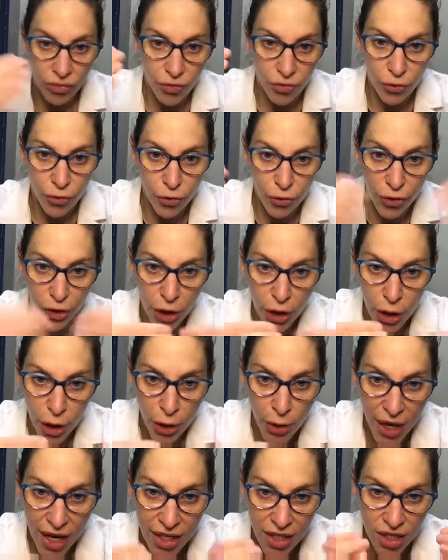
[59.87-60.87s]

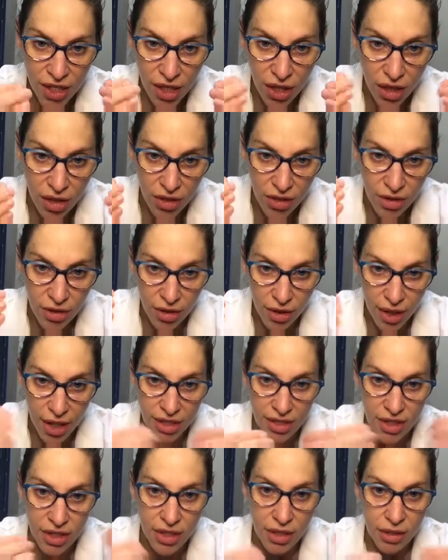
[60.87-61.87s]
furrow
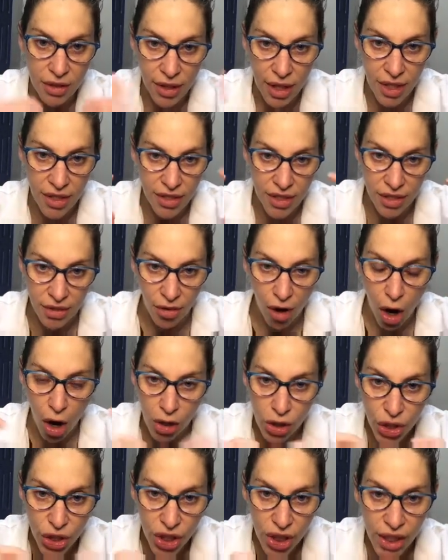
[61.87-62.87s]
as
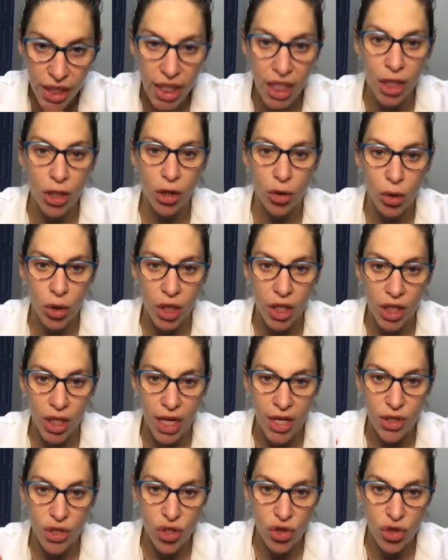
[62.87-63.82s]
harshly or as